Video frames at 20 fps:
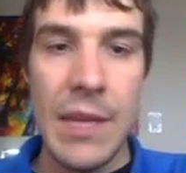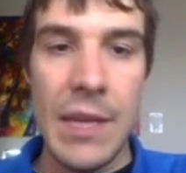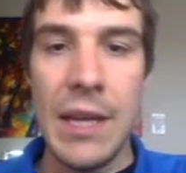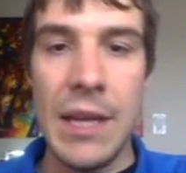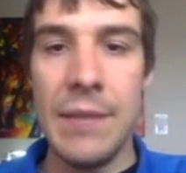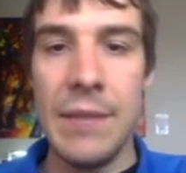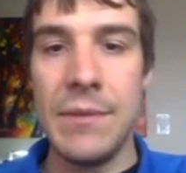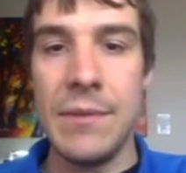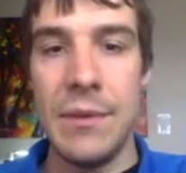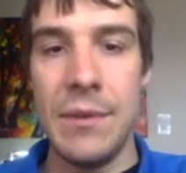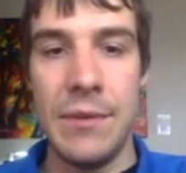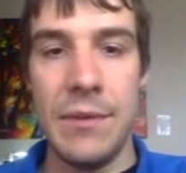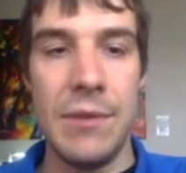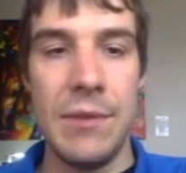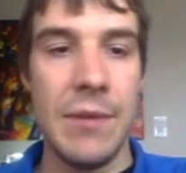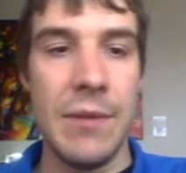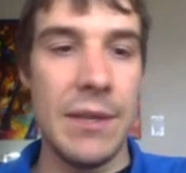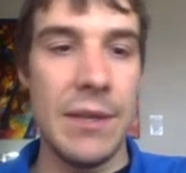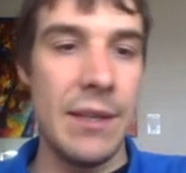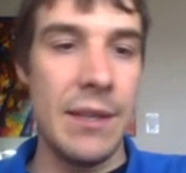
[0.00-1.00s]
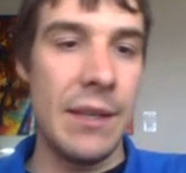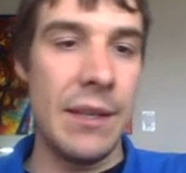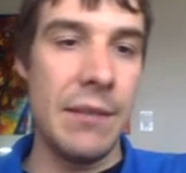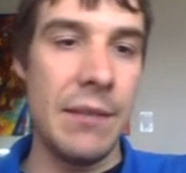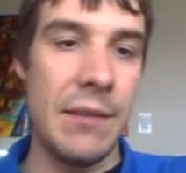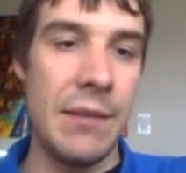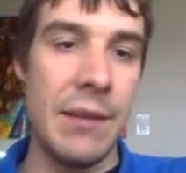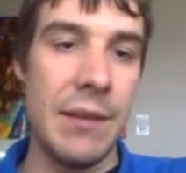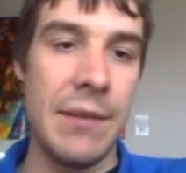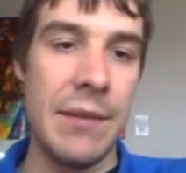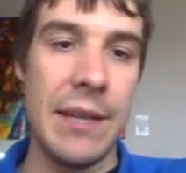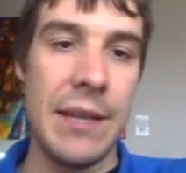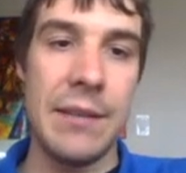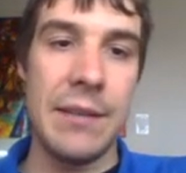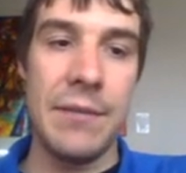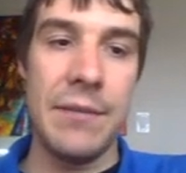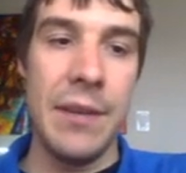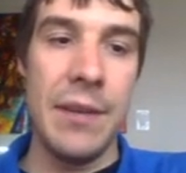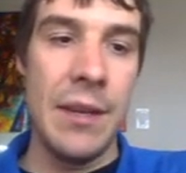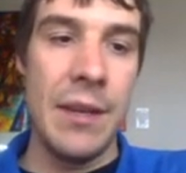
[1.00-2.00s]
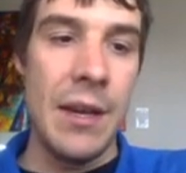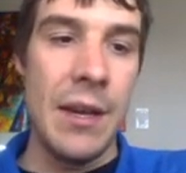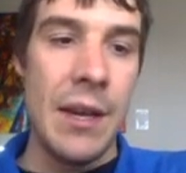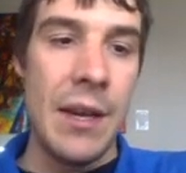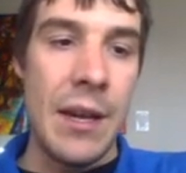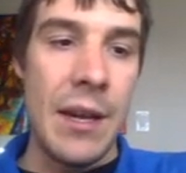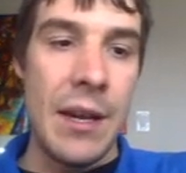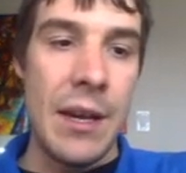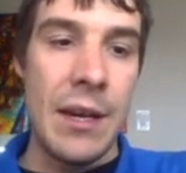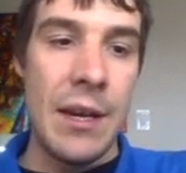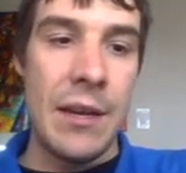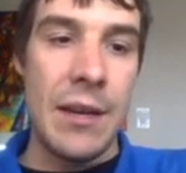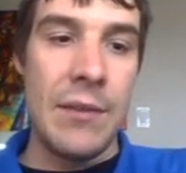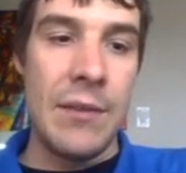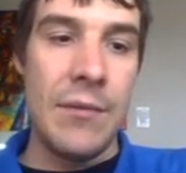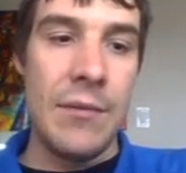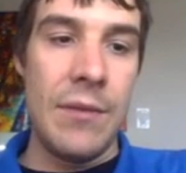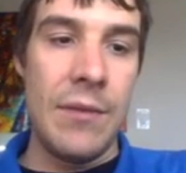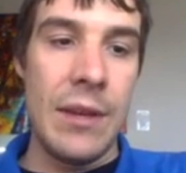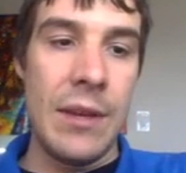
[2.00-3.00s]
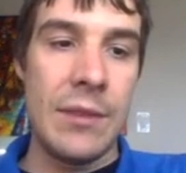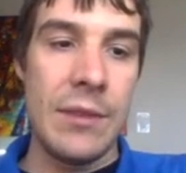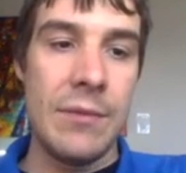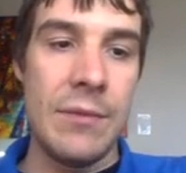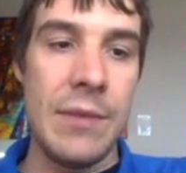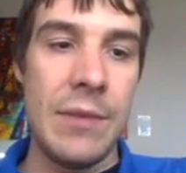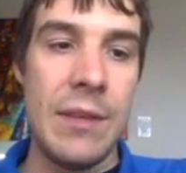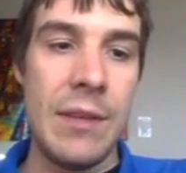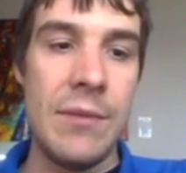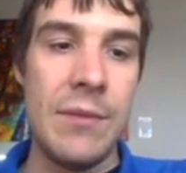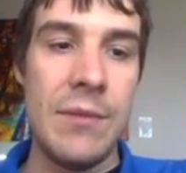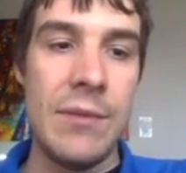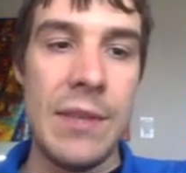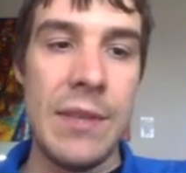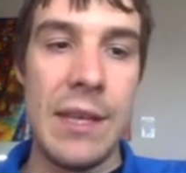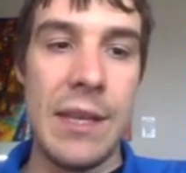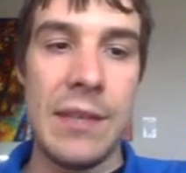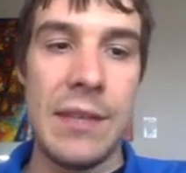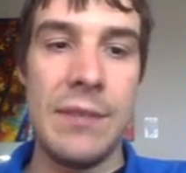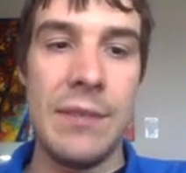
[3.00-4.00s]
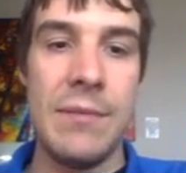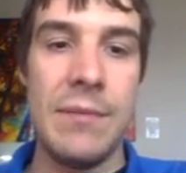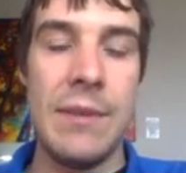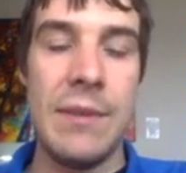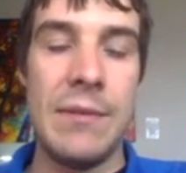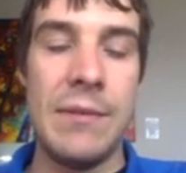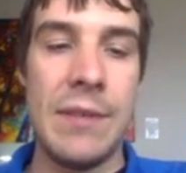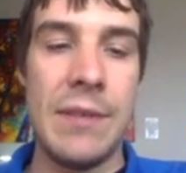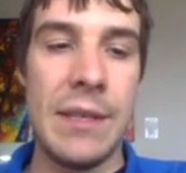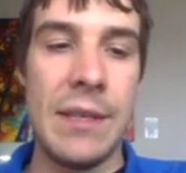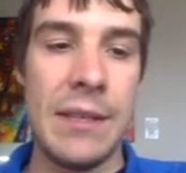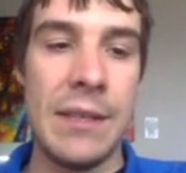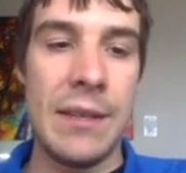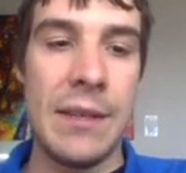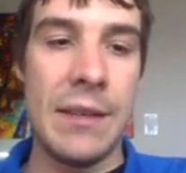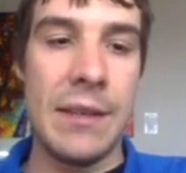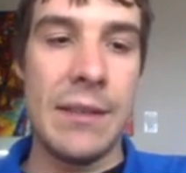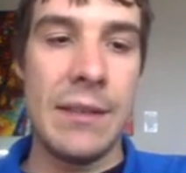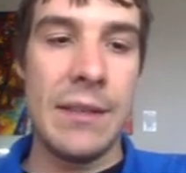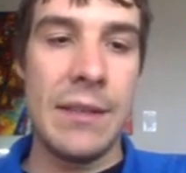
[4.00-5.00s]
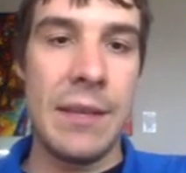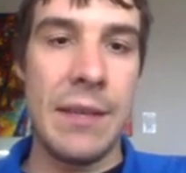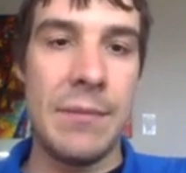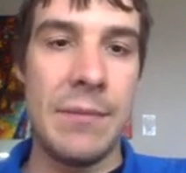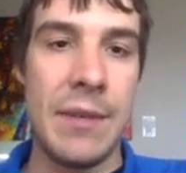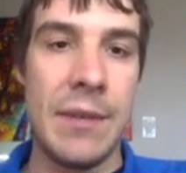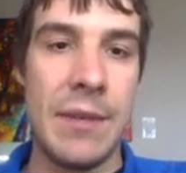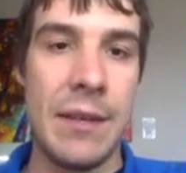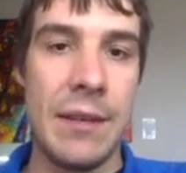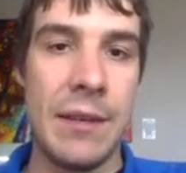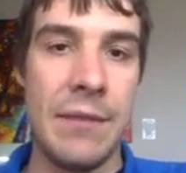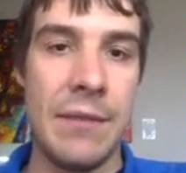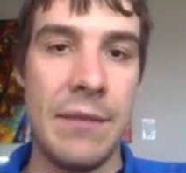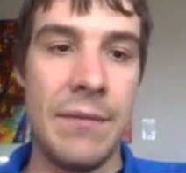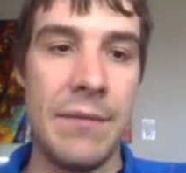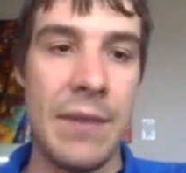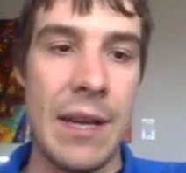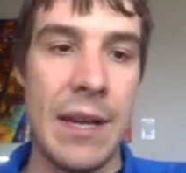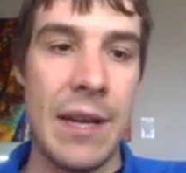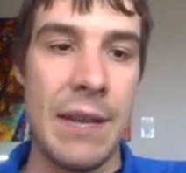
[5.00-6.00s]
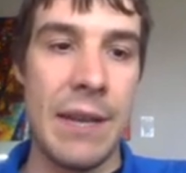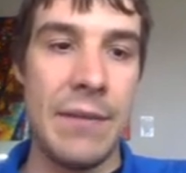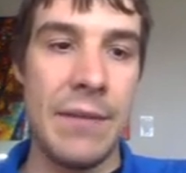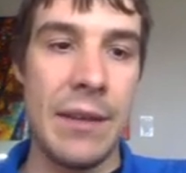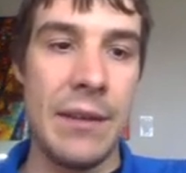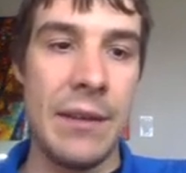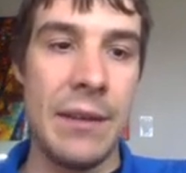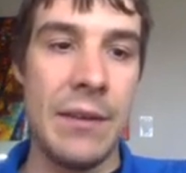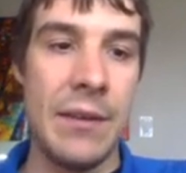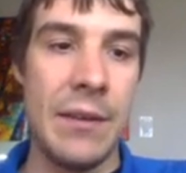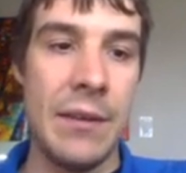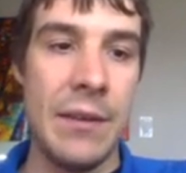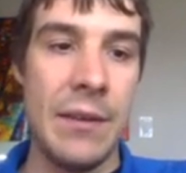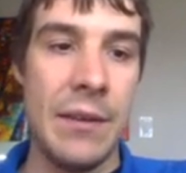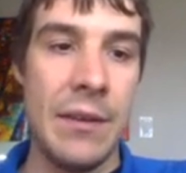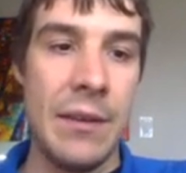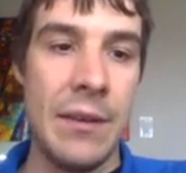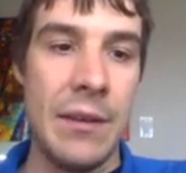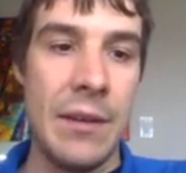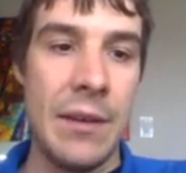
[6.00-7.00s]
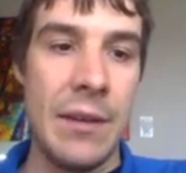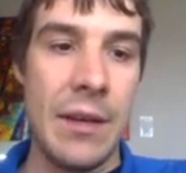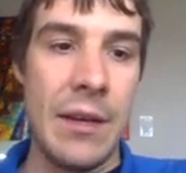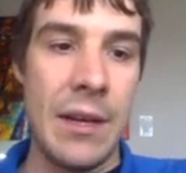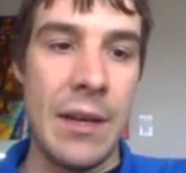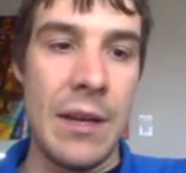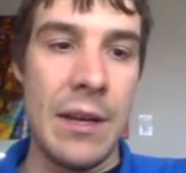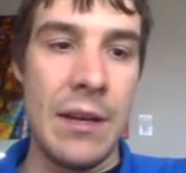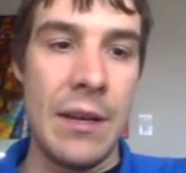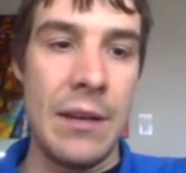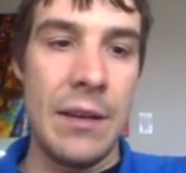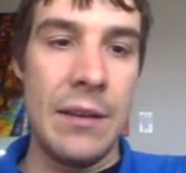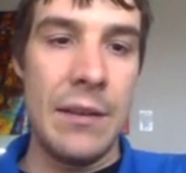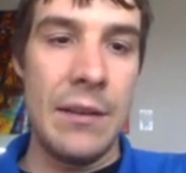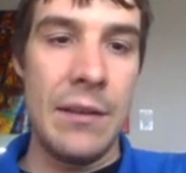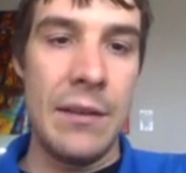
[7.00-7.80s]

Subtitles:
So you are slightly radioactive. So we use this concept of having the